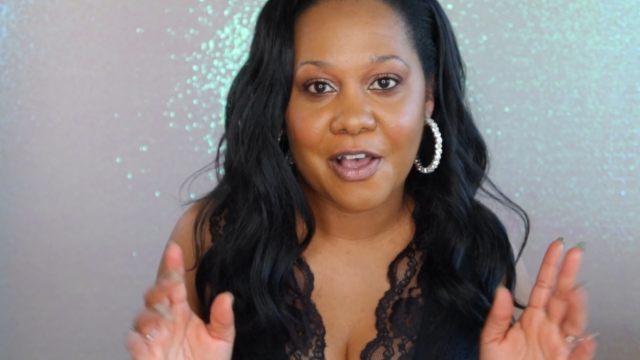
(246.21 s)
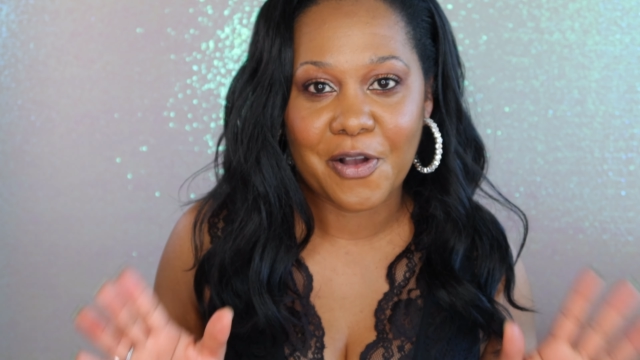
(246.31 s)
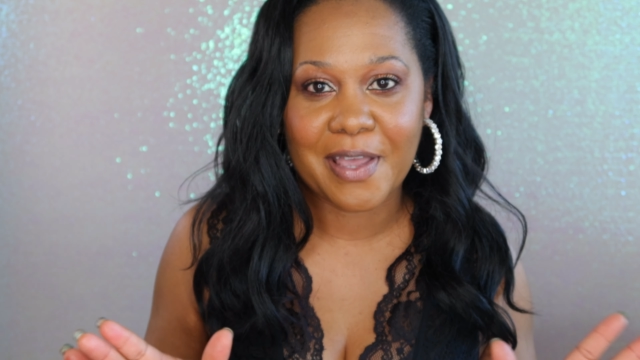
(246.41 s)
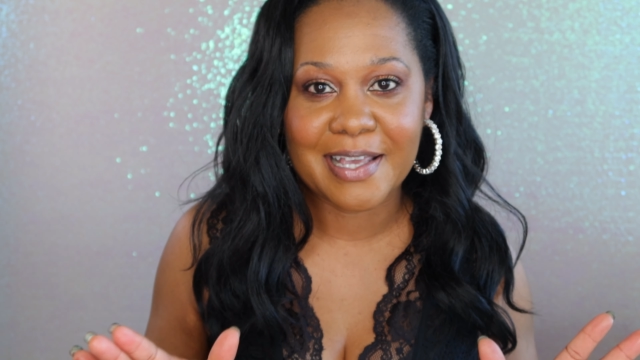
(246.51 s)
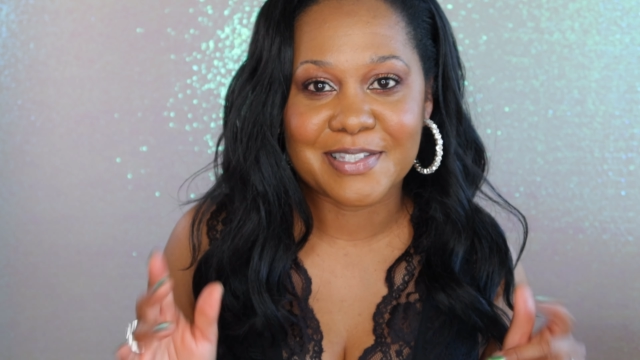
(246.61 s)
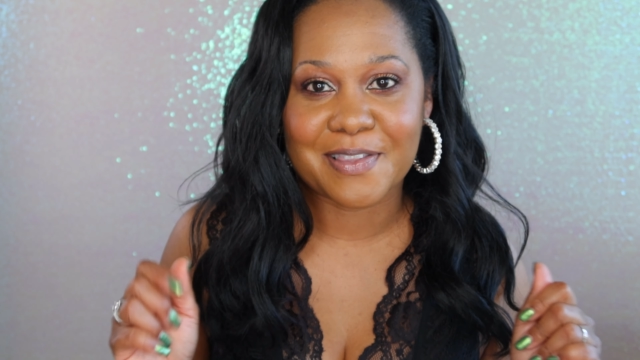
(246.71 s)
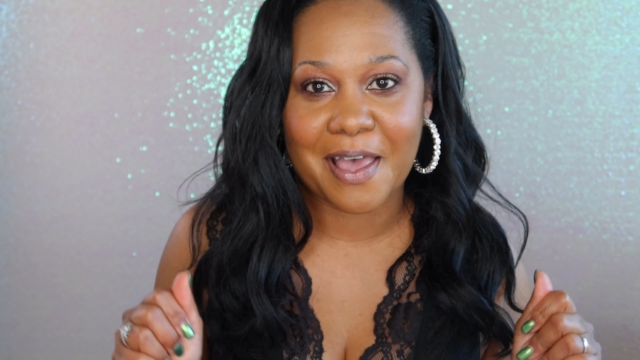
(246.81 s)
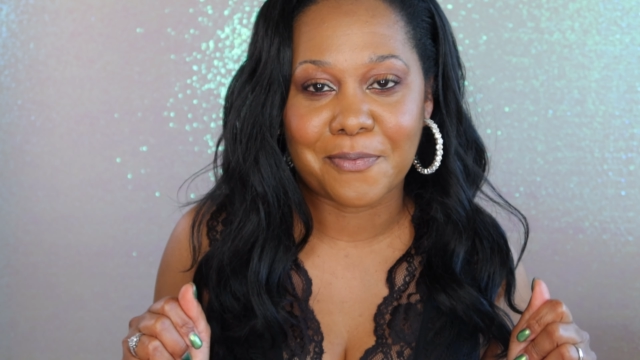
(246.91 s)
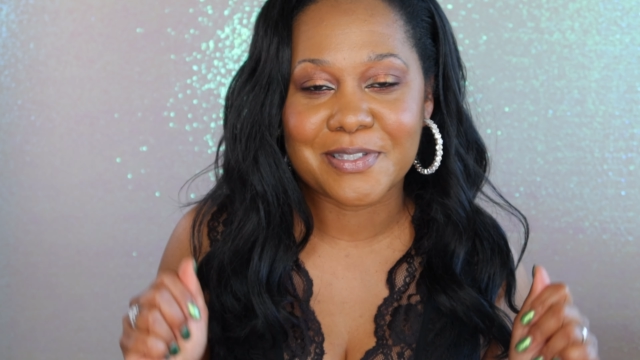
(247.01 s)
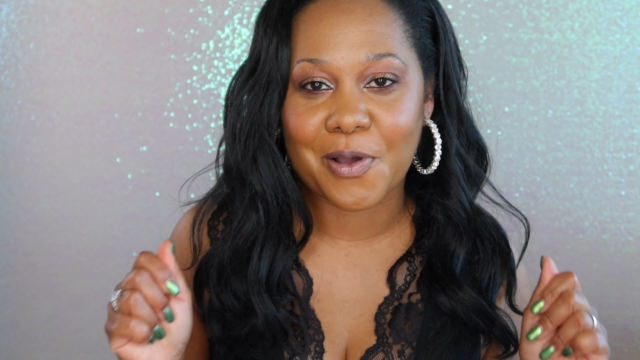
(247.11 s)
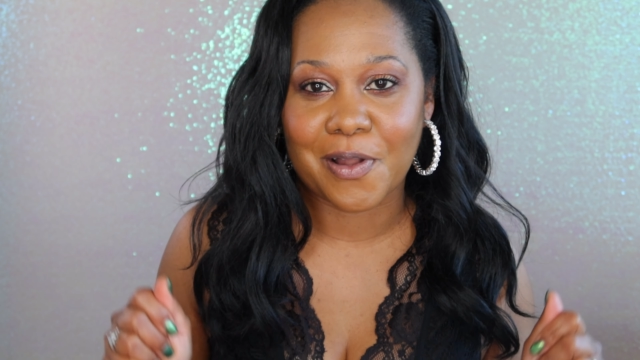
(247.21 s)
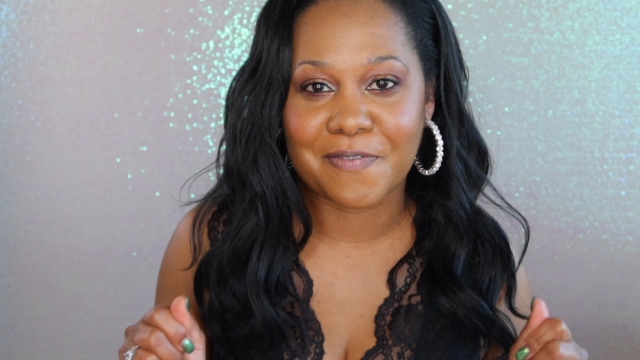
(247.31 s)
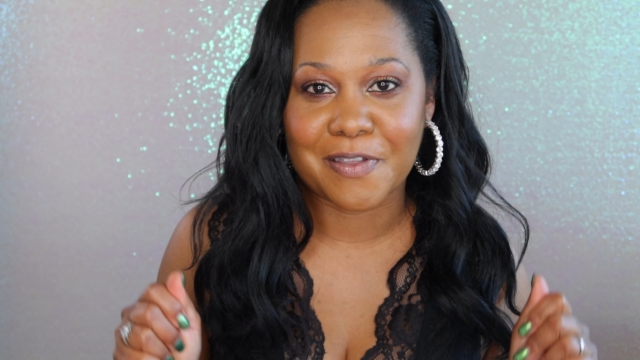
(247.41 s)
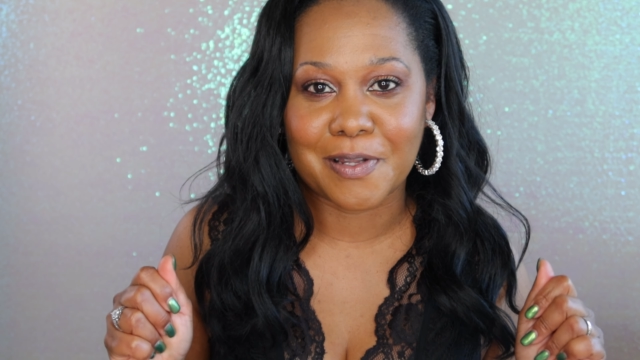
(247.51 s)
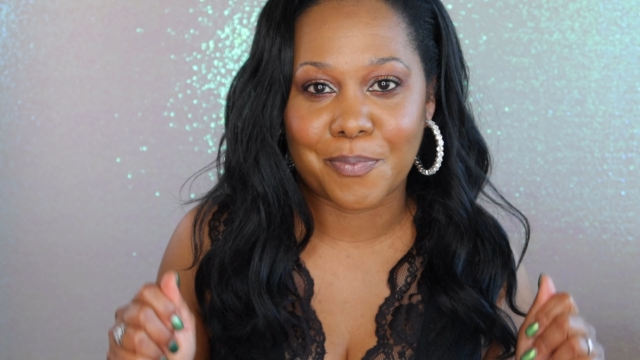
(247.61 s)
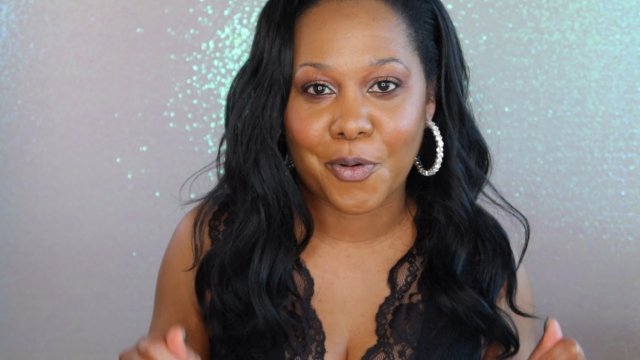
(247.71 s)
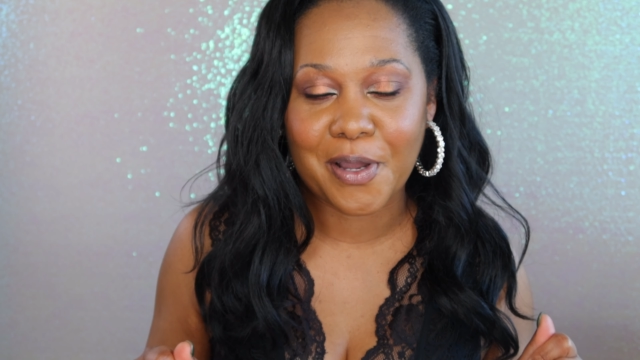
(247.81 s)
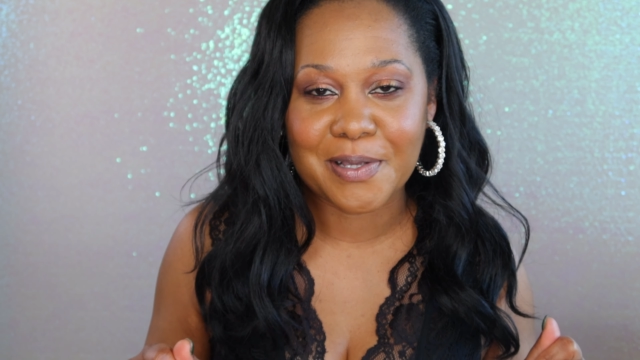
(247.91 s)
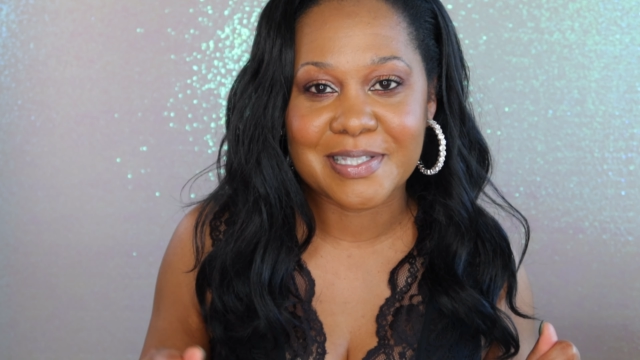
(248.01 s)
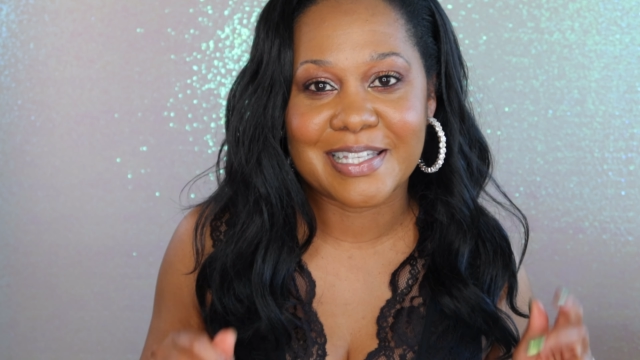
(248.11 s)
Okay, so that was all of the lip
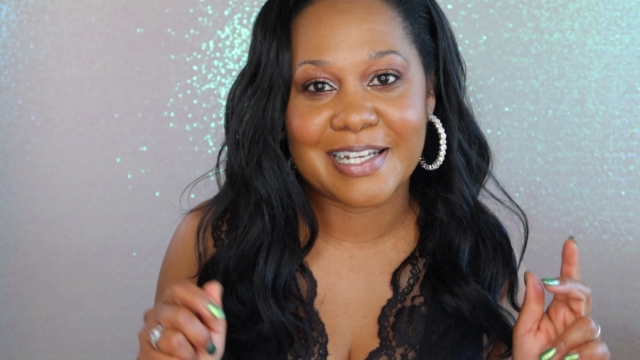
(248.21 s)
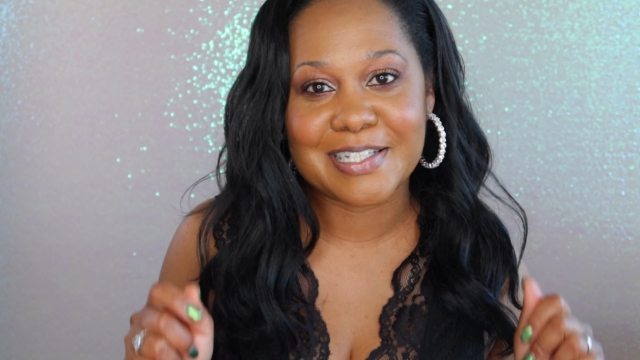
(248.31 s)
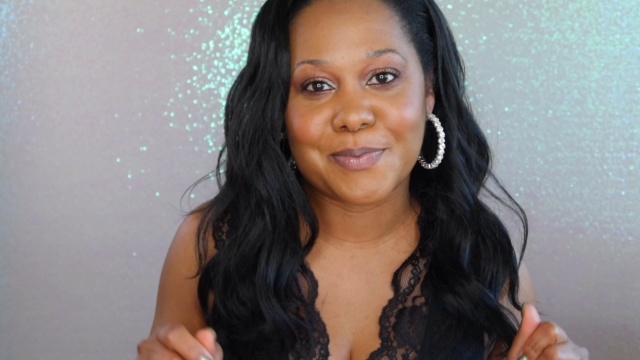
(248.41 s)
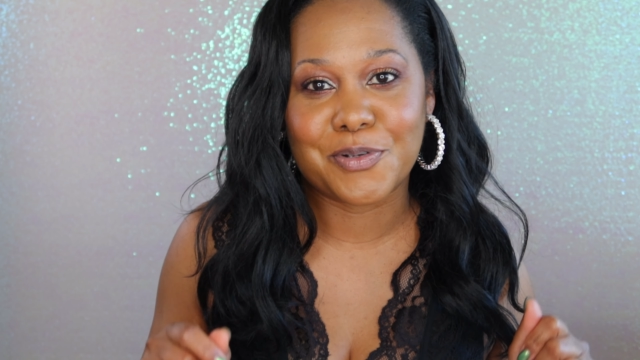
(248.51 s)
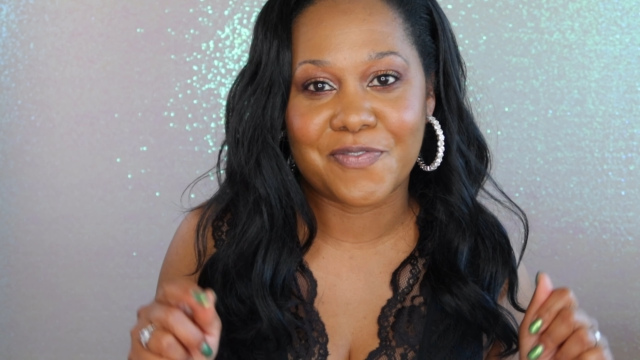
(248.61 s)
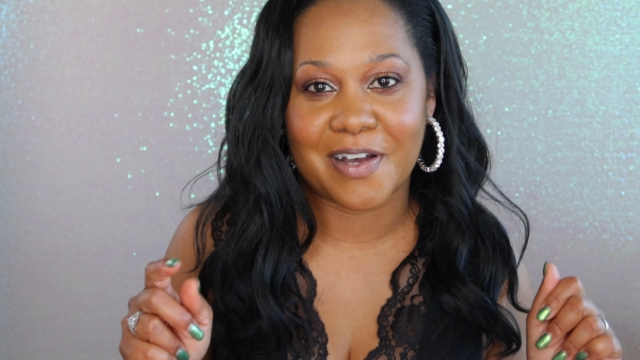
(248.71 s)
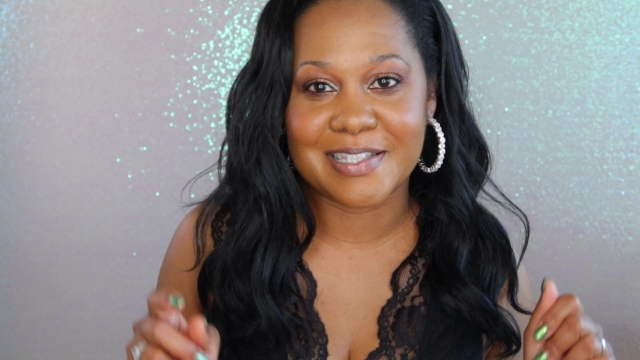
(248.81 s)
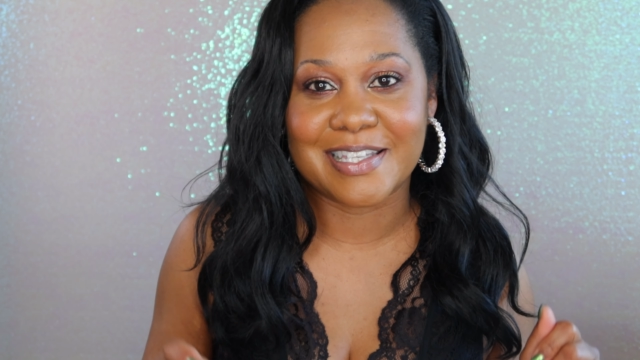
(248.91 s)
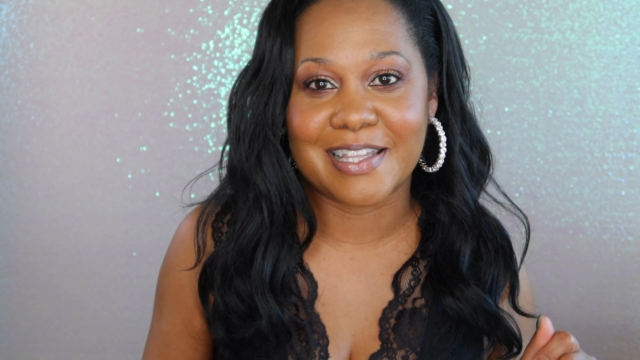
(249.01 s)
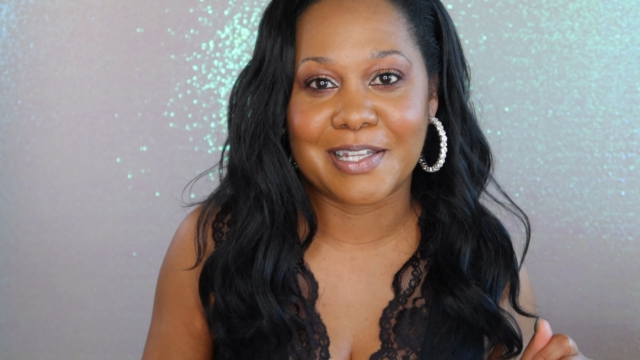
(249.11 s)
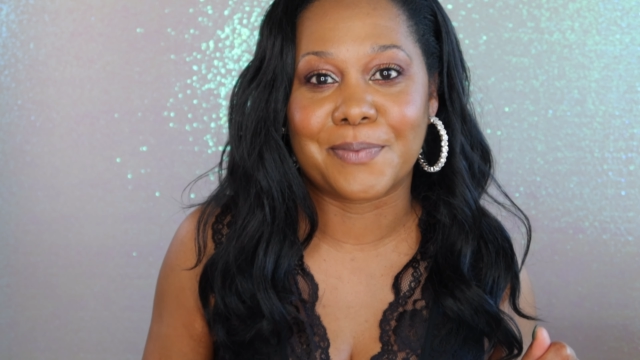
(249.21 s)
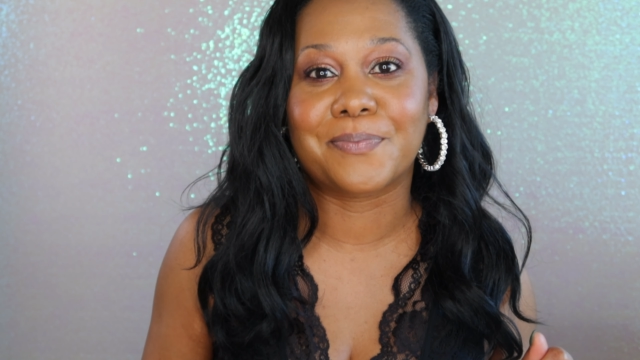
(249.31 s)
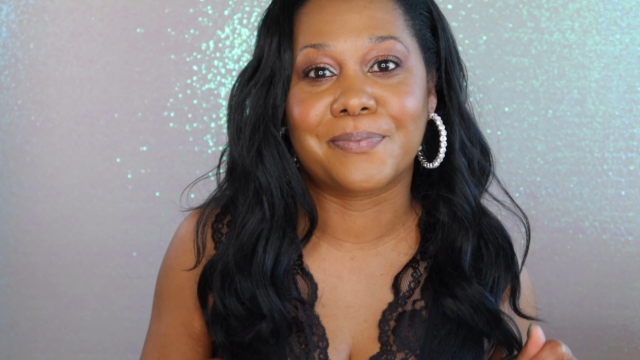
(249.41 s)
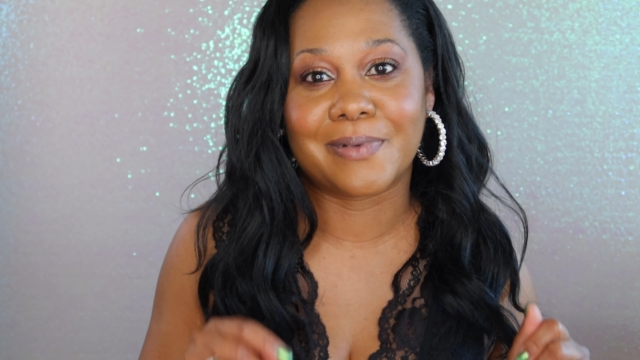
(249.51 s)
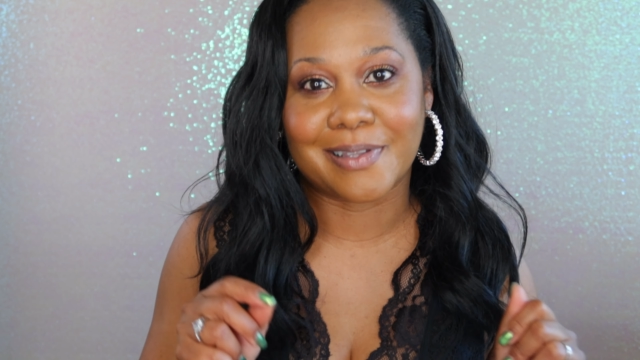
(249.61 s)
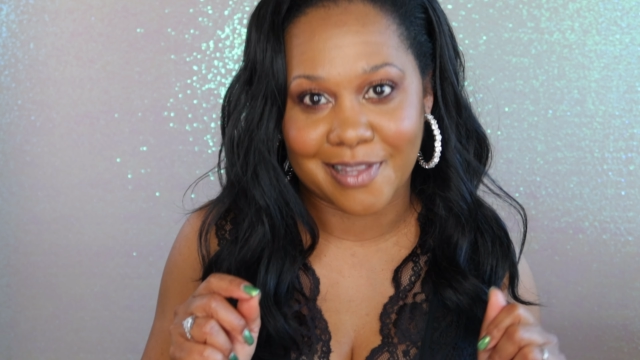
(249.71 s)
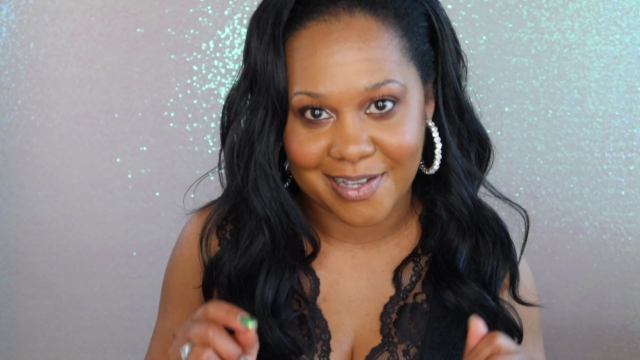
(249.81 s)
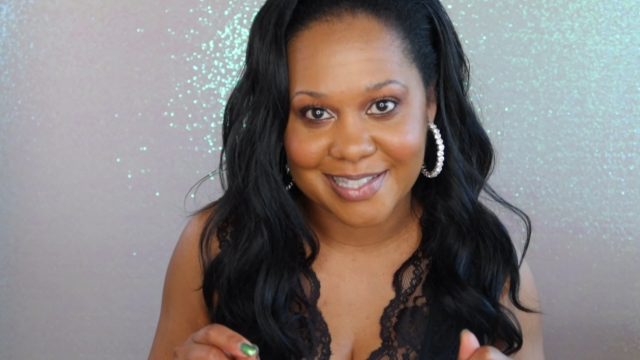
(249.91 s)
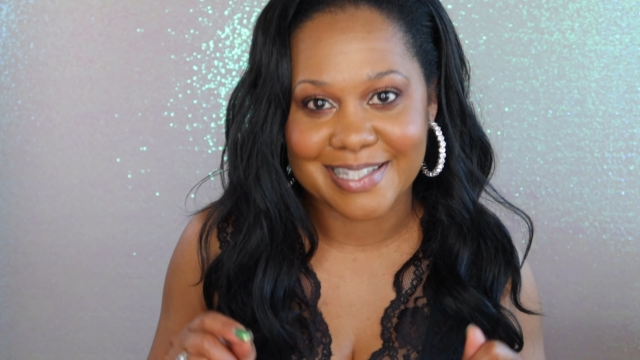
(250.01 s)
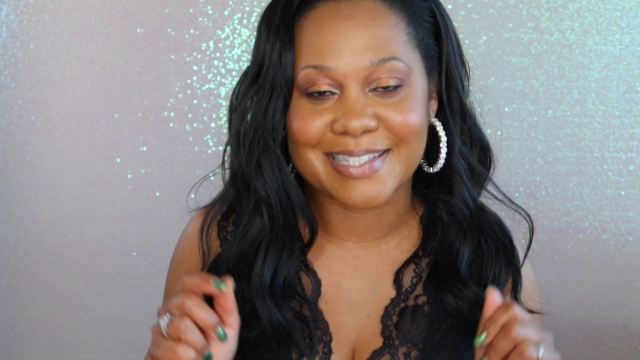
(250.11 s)
oils. Now let's move on to the lip
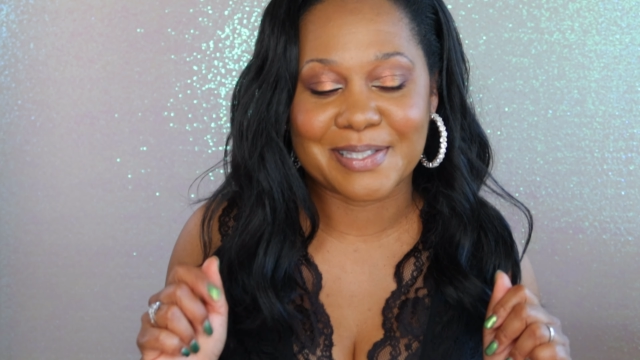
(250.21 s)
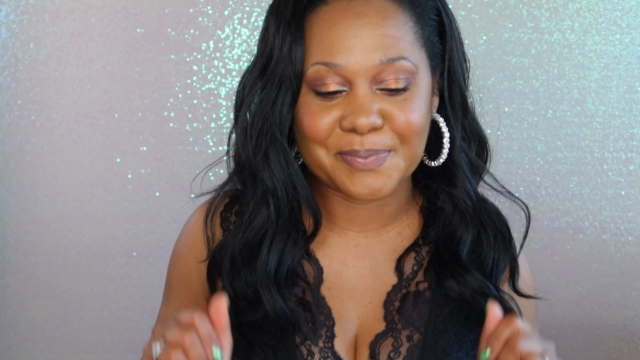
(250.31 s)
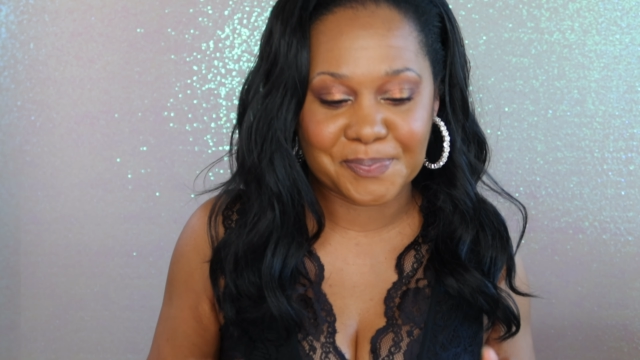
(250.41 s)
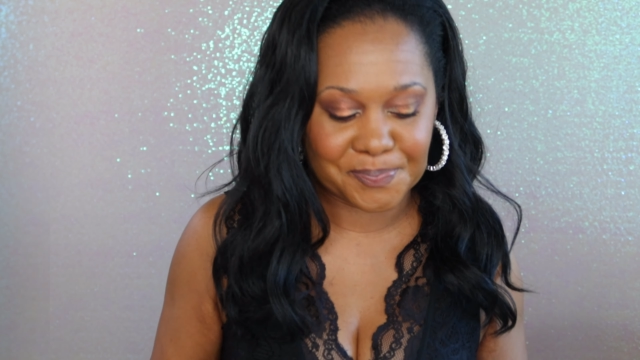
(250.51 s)
glosses.